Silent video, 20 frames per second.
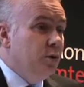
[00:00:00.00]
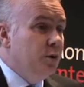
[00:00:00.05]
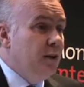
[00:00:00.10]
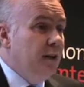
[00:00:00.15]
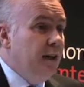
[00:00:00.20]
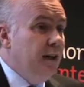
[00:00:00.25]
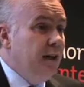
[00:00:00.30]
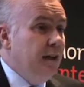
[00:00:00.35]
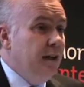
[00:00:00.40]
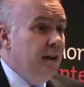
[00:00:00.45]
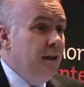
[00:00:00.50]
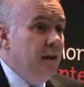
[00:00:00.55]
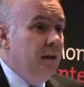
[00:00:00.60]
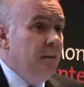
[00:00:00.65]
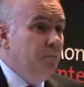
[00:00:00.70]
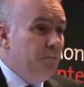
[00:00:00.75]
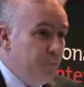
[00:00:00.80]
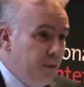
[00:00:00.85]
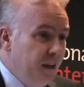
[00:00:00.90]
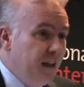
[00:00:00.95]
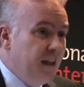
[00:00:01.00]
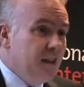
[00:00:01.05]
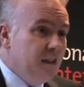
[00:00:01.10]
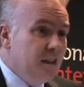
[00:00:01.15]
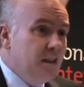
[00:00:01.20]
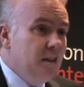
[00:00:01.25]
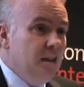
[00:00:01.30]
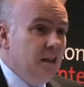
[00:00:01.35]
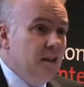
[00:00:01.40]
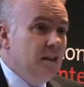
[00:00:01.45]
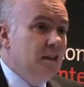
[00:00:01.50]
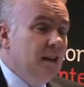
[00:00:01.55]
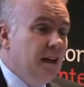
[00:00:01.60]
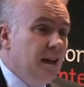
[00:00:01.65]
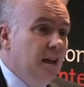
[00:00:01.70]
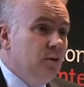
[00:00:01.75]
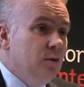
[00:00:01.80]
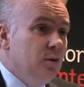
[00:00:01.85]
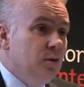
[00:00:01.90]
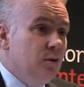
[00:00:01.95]
saying, biggest
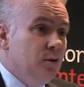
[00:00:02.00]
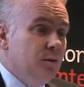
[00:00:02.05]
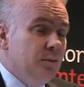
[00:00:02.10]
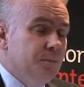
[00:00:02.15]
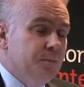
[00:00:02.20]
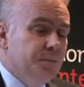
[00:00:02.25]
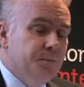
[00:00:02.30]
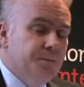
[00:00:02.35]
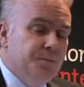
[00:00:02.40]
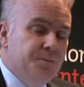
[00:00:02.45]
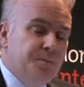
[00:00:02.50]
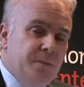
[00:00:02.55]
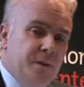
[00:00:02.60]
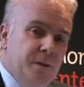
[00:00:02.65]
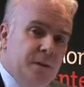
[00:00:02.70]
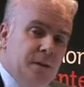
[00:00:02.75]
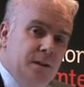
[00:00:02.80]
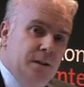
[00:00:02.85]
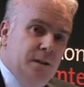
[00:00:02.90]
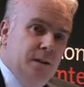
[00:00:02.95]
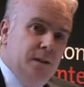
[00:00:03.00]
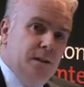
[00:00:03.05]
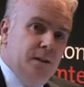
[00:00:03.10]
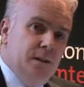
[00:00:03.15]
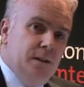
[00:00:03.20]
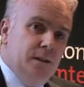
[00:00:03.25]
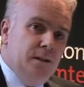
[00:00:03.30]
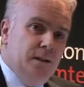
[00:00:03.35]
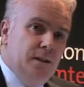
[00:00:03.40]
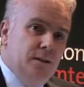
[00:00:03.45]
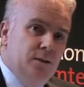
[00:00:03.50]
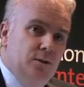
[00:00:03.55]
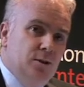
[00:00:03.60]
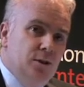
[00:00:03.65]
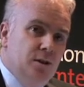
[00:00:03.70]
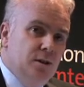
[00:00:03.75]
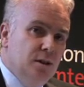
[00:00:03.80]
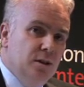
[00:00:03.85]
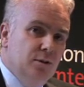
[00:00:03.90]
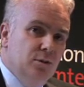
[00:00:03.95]
discounts. And he said,
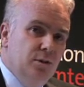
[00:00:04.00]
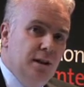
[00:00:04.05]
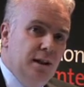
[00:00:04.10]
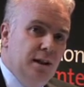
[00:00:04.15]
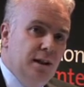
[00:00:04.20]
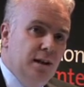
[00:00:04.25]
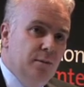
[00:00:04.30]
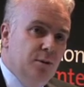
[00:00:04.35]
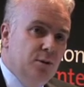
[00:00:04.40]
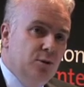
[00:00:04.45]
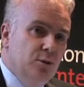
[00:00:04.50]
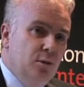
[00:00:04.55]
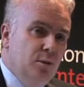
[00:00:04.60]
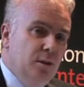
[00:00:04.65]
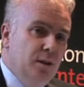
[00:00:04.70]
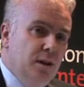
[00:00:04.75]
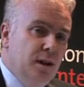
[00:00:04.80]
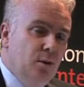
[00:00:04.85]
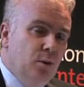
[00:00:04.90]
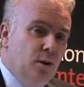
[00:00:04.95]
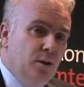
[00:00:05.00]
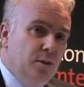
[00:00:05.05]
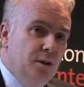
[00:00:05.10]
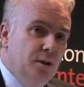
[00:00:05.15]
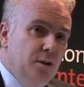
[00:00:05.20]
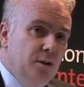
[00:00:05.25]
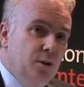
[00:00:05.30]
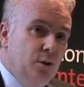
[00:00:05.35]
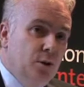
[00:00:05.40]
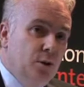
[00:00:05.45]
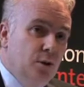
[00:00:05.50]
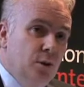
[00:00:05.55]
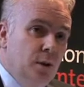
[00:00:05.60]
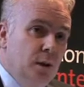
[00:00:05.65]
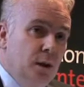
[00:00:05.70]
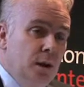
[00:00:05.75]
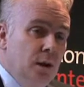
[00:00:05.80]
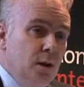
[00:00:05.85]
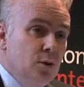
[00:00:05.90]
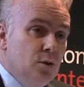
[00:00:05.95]
geez, I really am in trouble now, what am I going to do?
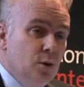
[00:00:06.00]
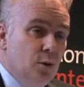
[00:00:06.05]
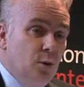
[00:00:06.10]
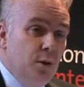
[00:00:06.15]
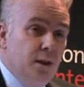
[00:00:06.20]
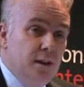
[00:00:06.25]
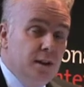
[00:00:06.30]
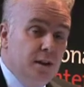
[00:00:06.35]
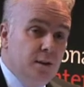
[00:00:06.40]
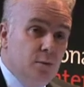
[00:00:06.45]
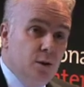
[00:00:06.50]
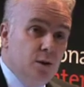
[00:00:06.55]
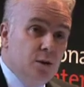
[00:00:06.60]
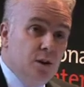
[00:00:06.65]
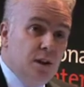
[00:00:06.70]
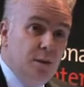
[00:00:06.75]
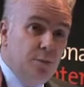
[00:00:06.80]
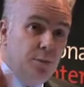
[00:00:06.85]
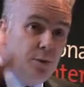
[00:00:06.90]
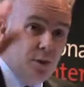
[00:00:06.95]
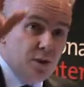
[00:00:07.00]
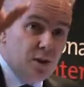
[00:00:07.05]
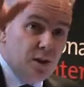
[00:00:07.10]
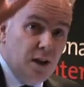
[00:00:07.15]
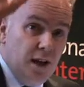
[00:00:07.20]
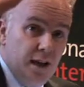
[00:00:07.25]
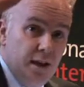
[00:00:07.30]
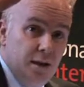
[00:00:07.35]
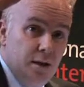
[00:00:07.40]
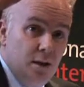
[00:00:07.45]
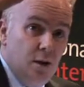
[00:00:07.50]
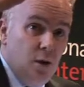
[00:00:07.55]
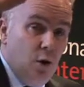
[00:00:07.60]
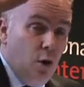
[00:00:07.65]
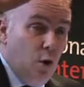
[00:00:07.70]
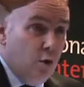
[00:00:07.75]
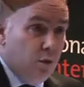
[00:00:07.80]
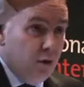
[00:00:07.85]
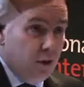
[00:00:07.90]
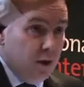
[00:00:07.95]
So what he did was he put a sign
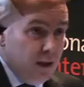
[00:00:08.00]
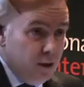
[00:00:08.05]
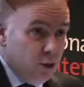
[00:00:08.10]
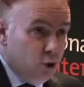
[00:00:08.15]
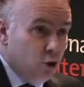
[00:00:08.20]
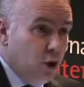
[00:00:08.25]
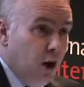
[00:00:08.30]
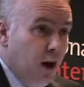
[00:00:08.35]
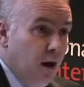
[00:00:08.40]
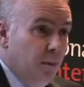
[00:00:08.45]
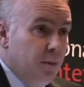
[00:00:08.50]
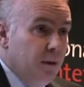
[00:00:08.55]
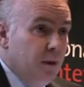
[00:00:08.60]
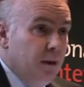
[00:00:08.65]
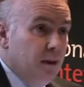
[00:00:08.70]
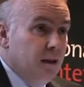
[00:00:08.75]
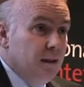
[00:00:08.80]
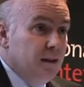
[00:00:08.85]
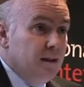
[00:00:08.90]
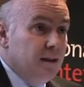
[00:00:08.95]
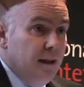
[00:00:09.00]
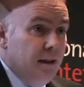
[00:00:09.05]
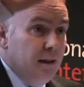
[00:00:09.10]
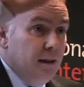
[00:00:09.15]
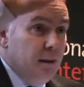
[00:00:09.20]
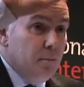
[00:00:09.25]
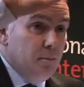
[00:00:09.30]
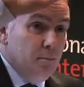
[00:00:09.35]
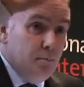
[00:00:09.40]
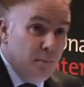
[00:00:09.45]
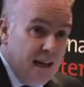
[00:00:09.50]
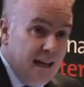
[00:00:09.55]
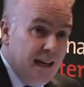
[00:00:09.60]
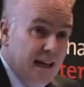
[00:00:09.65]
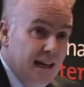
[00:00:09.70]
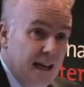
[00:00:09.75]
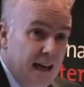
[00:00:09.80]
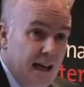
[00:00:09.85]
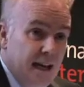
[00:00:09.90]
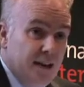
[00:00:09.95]
over his shop and it said,
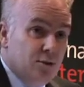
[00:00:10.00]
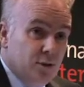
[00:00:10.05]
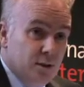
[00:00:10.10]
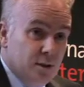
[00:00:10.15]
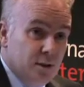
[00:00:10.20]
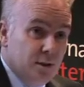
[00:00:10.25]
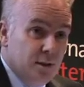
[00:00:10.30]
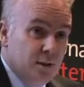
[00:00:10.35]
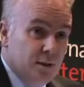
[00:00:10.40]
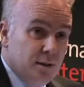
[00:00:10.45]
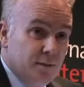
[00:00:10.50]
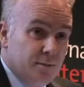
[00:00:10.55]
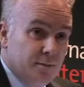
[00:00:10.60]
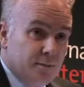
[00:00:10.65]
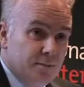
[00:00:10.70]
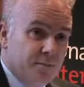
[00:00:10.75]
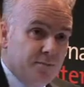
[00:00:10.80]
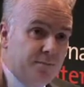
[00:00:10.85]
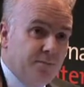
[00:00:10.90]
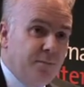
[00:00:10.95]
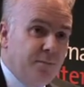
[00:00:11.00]
main entrance. So